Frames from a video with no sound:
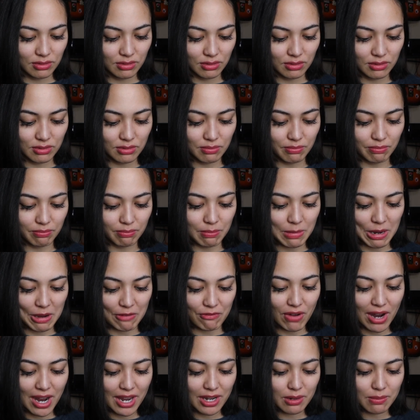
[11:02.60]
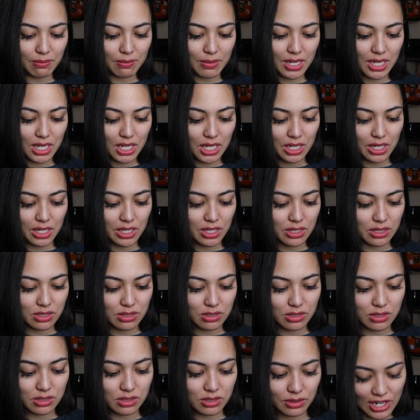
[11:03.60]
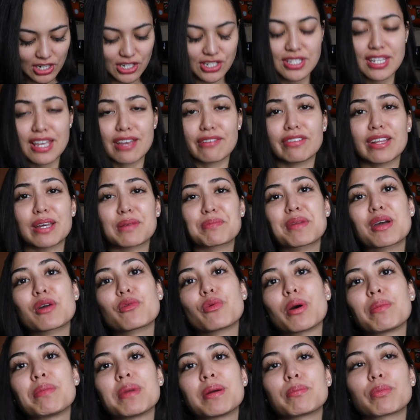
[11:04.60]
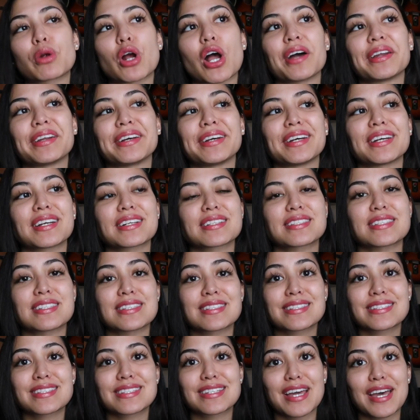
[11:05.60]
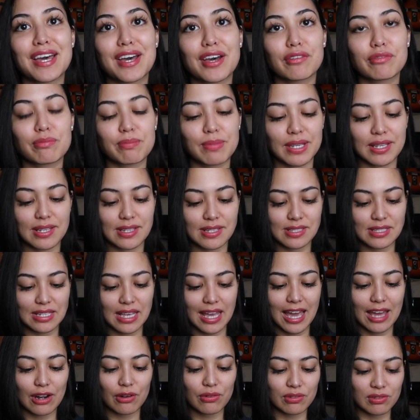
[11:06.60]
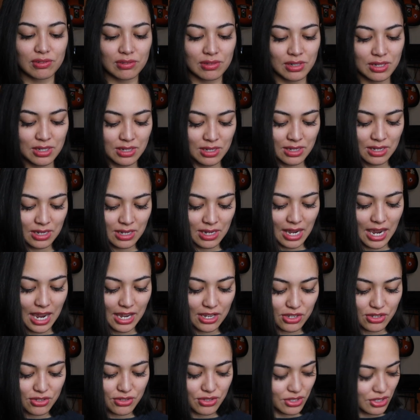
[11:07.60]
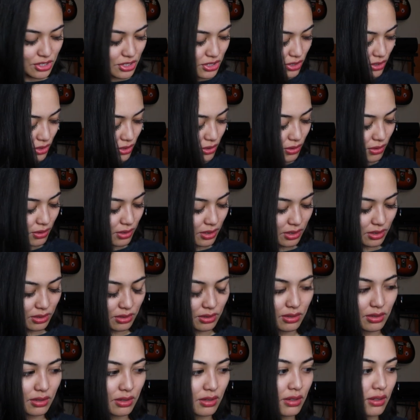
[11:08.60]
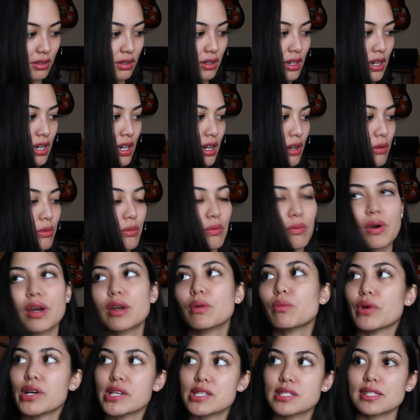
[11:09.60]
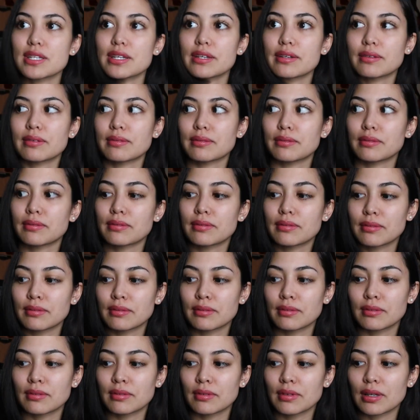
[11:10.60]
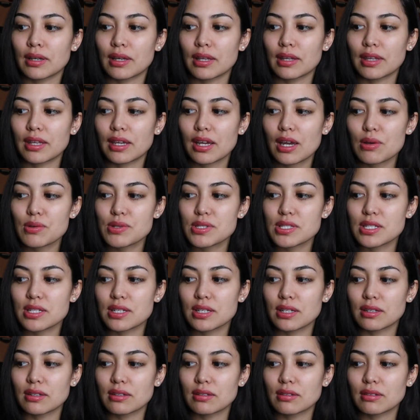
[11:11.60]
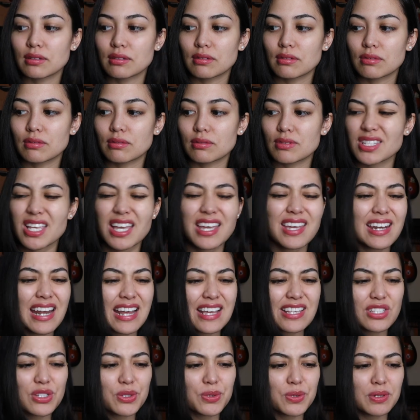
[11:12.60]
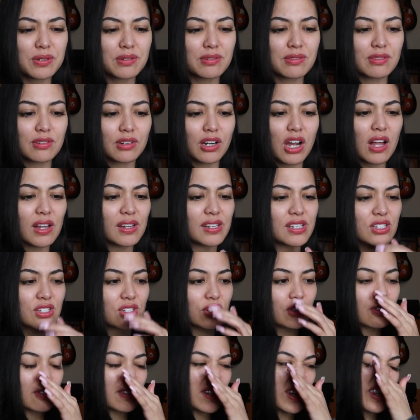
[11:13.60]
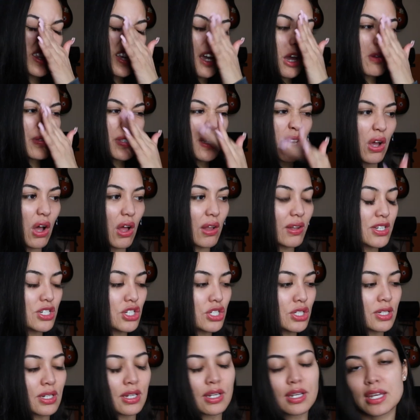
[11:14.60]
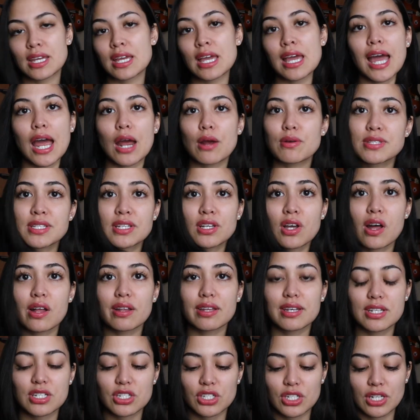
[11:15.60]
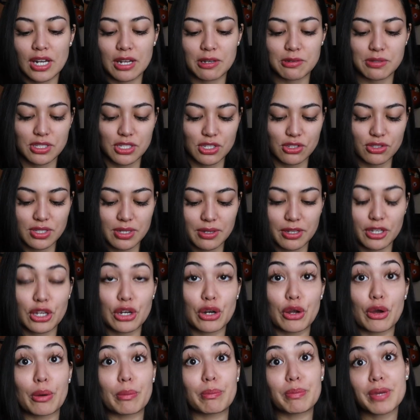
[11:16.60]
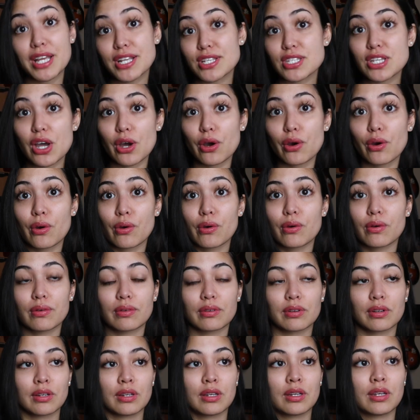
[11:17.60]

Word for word: my vitamins. I just have like my woman products and stuff because I don't, I used to, when was it? I think I was in, was I in high school? College? I think I was in college. I was in college and I was using, you know, Big Toe